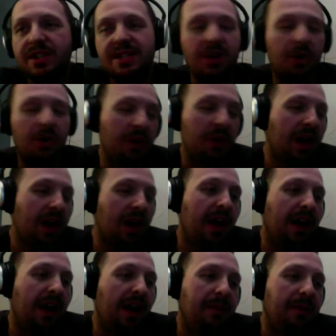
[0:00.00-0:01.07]
So
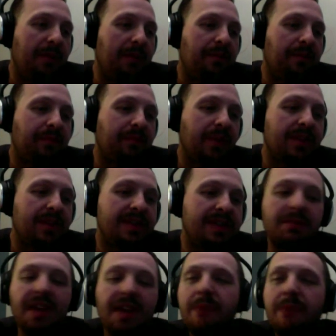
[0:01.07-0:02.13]
um,
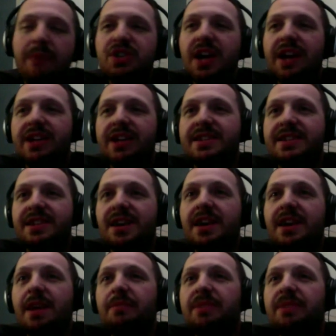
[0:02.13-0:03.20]
sometimes you got to suck
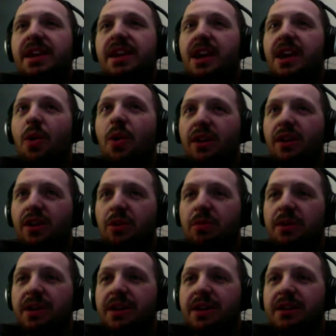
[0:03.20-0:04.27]
up the ego a little
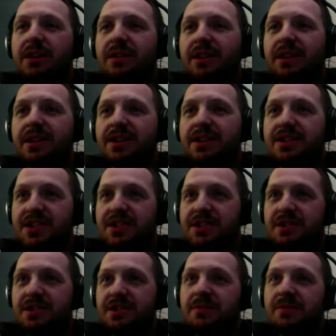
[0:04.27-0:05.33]
bit and just